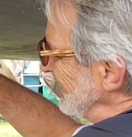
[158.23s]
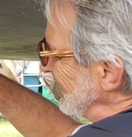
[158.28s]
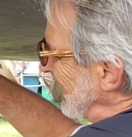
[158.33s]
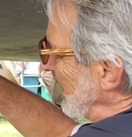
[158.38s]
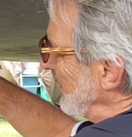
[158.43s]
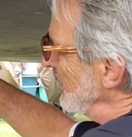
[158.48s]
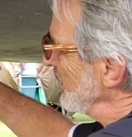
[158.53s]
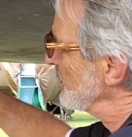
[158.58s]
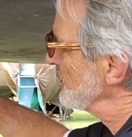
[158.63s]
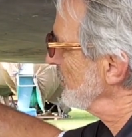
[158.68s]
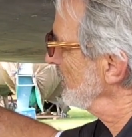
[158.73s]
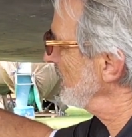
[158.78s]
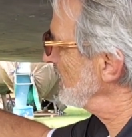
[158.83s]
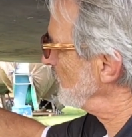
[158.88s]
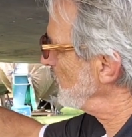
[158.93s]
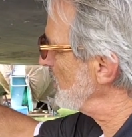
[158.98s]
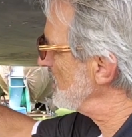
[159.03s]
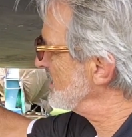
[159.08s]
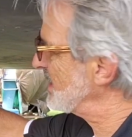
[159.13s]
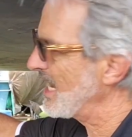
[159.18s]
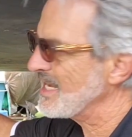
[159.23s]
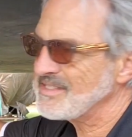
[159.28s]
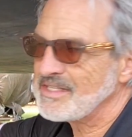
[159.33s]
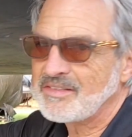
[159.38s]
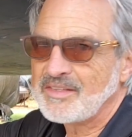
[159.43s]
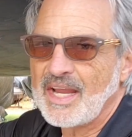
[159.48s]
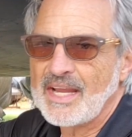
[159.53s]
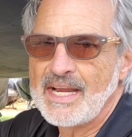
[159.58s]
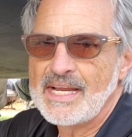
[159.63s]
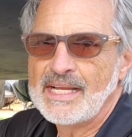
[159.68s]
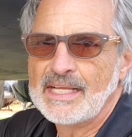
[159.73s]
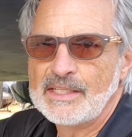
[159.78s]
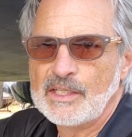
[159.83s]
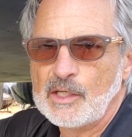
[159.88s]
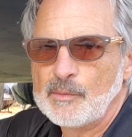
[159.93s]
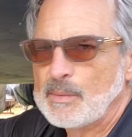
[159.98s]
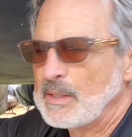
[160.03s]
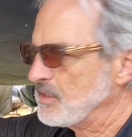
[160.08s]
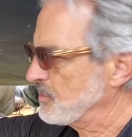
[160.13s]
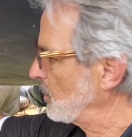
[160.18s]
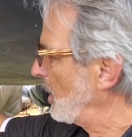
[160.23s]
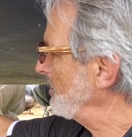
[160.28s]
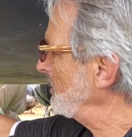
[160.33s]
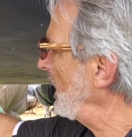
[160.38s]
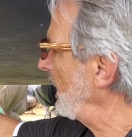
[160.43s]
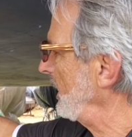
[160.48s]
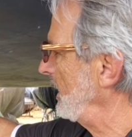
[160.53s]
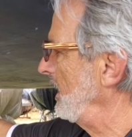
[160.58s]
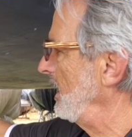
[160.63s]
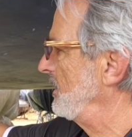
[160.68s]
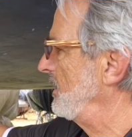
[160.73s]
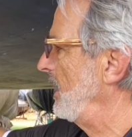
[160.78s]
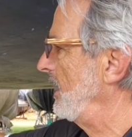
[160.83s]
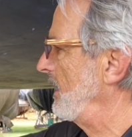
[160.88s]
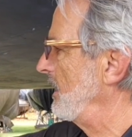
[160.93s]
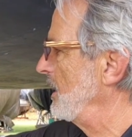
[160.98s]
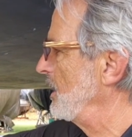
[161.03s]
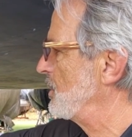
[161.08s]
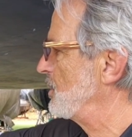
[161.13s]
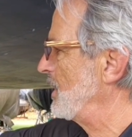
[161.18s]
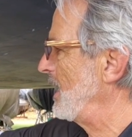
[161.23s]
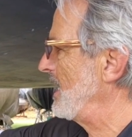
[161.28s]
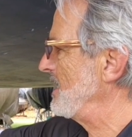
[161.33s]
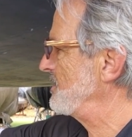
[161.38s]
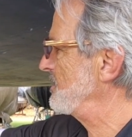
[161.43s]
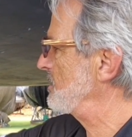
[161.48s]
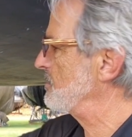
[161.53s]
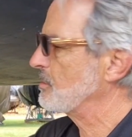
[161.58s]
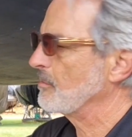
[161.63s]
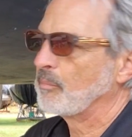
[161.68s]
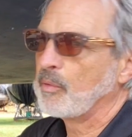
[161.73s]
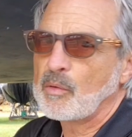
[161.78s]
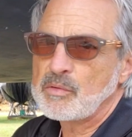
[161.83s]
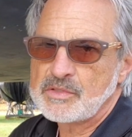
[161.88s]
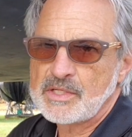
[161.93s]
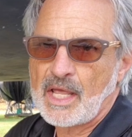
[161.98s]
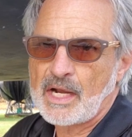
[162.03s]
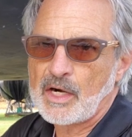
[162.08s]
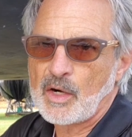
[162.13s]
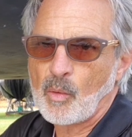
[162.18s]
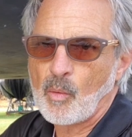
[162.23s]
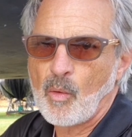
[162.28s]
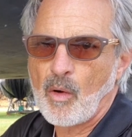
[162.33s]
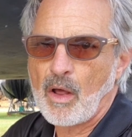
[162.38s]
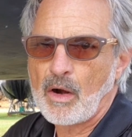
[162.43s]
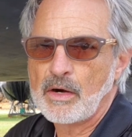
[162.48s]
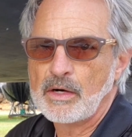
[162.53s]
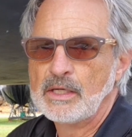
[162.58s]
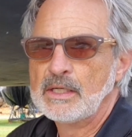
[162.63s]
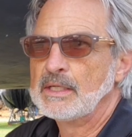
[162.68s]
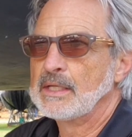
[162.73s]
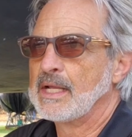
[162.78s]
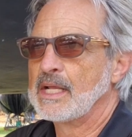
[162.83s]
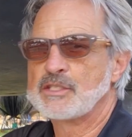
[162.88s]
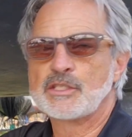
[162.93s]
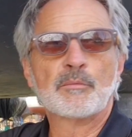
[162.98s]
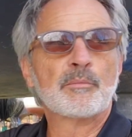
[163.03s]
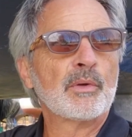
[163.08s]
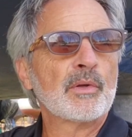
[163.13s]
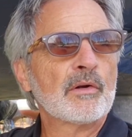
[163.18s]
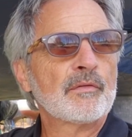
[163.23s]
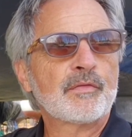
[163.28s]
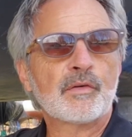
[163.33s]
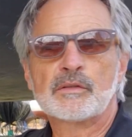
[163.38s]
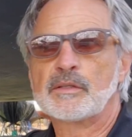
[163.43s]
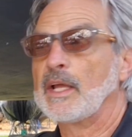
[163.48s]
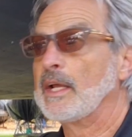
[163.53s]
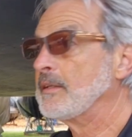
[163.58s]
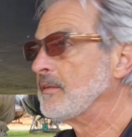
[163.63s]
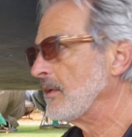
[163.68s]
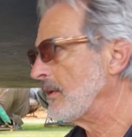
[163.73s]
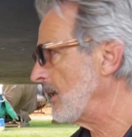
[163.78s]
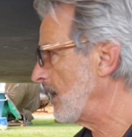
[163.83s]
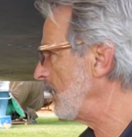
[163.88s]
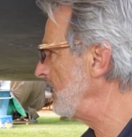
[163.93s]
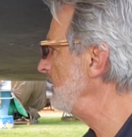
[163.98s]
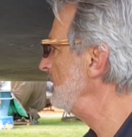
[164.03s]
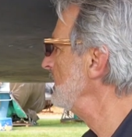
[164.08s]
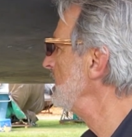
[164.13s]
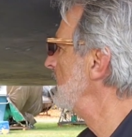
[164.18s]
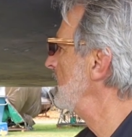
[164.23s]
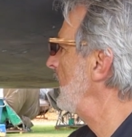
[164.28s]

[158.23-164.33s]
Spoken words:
Yeah. So this one's hesitating a little bit, so I'm not going to take any chances. The boat's out of the water. It's a beautiful day today.